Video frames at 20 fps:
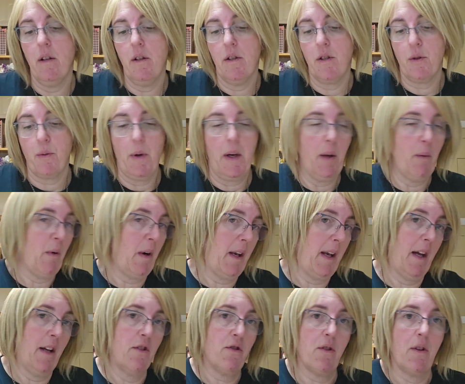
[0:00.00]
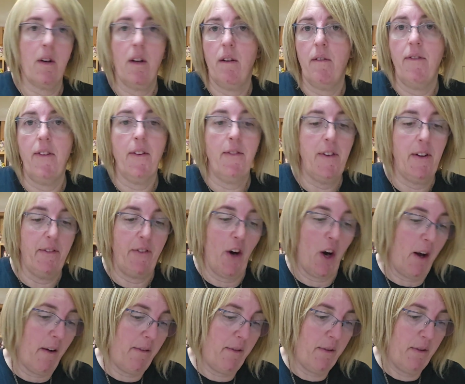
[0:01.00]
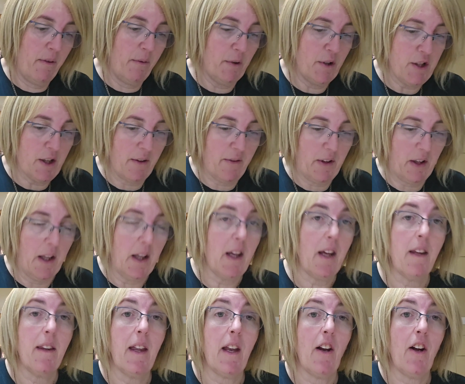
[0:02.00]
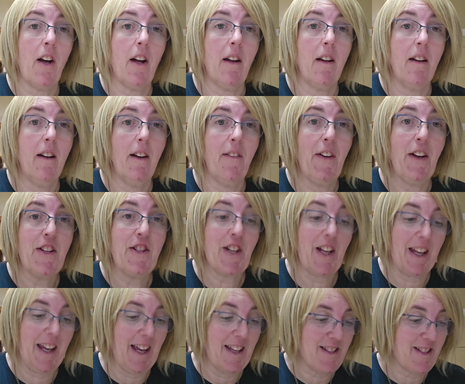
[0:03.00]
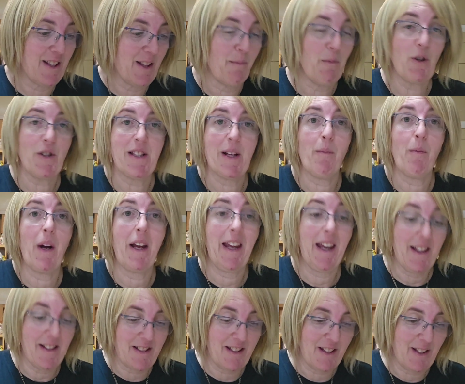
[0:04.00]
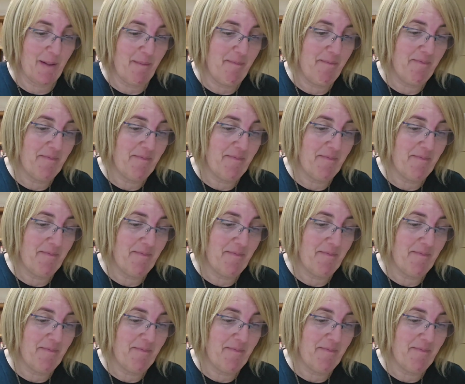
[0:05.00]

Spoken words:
2155, whichever year that I eventually get to them or someone gets to them.